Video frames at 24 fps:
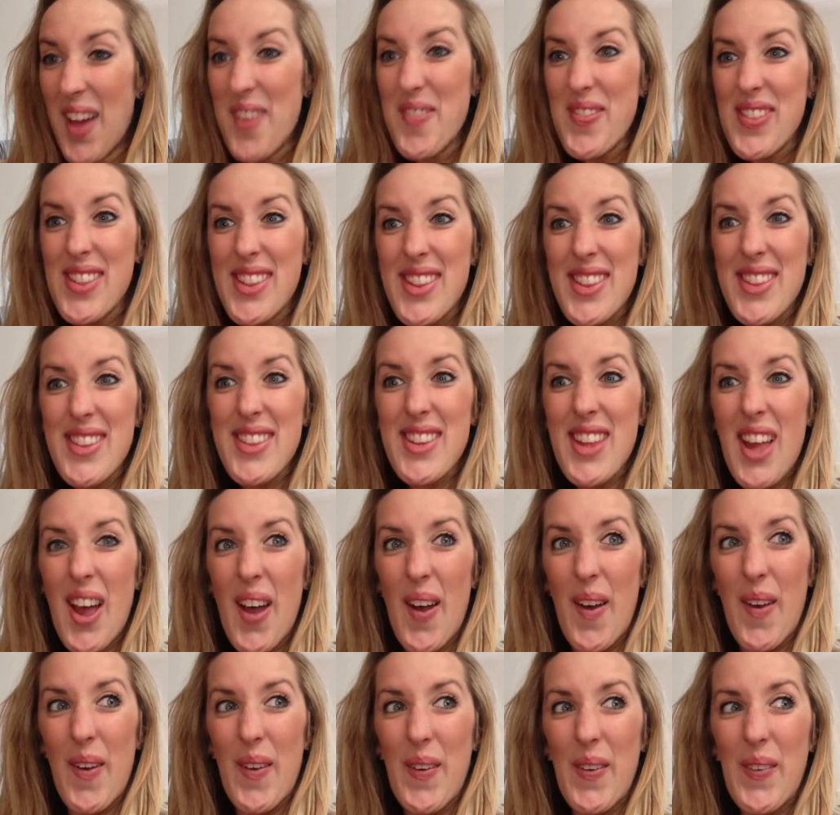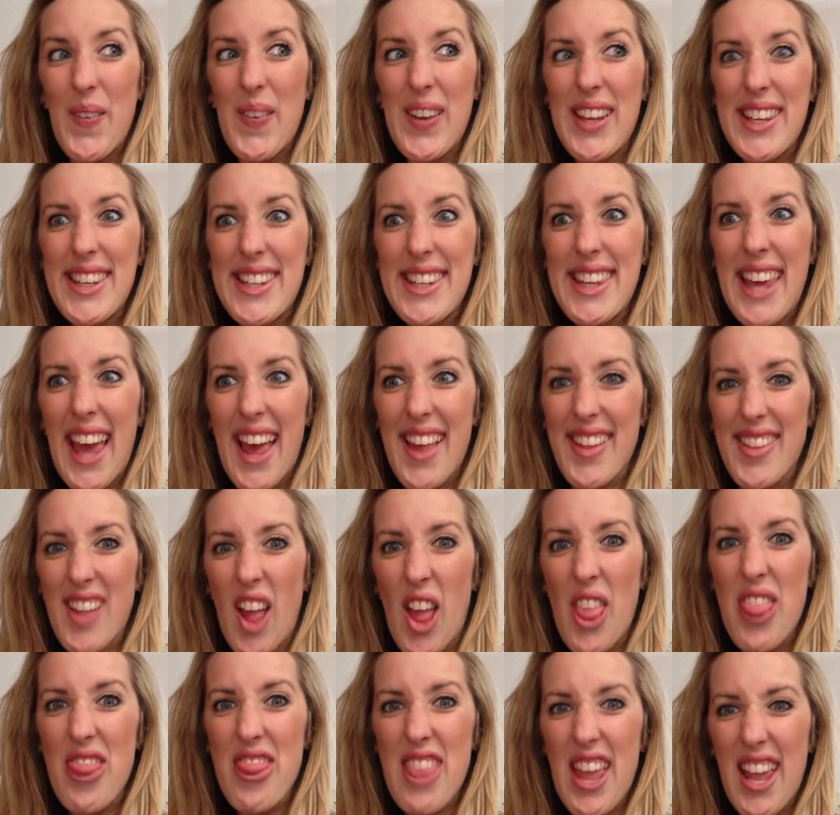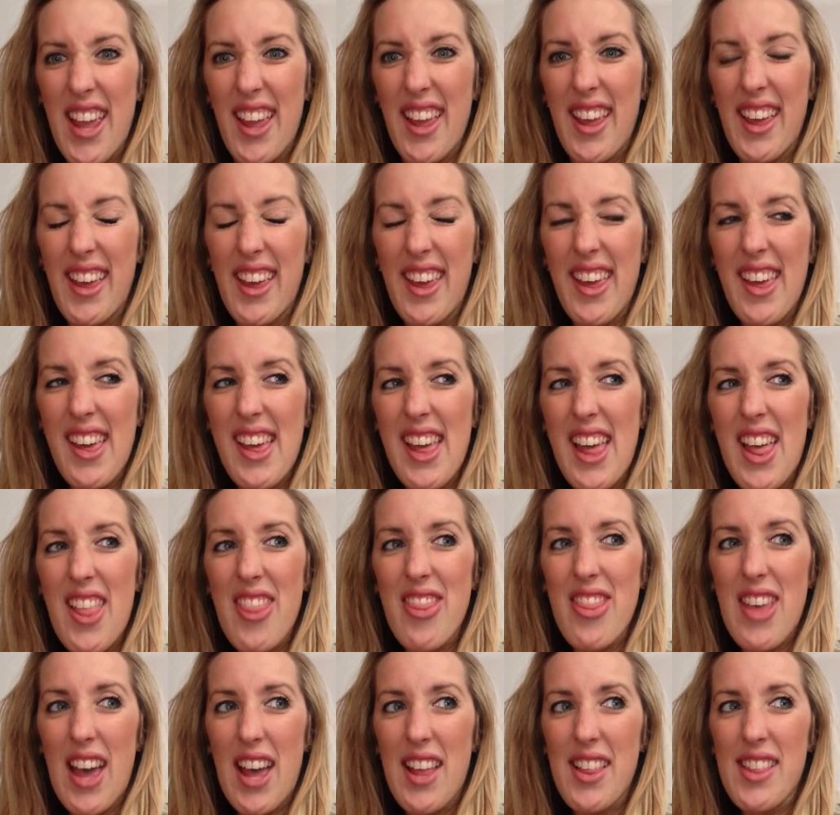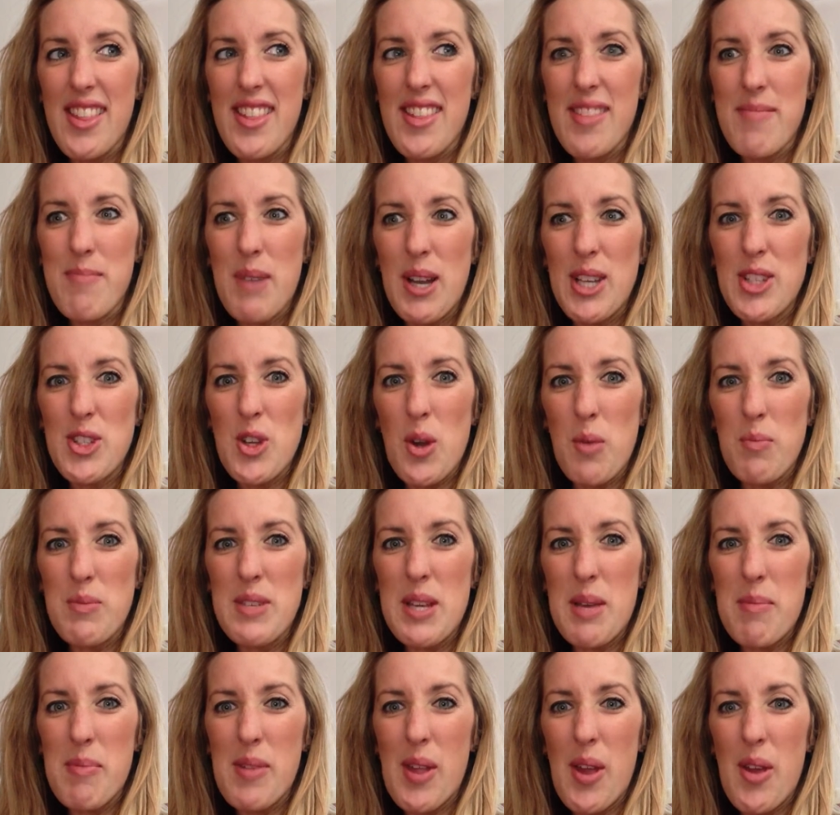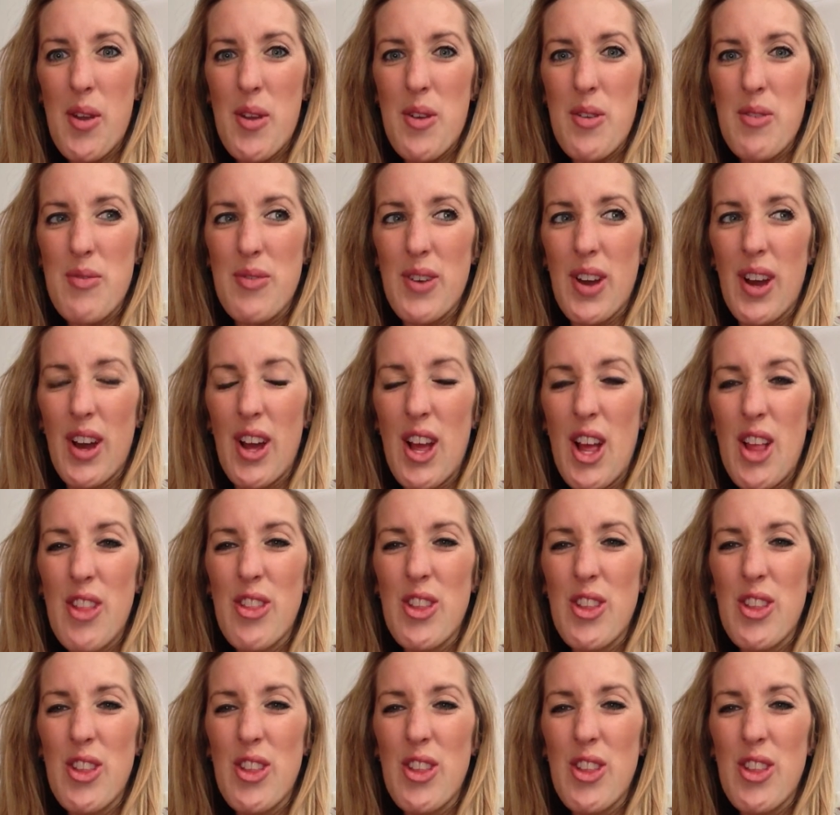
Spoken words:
So yes, I think that's my top tips over.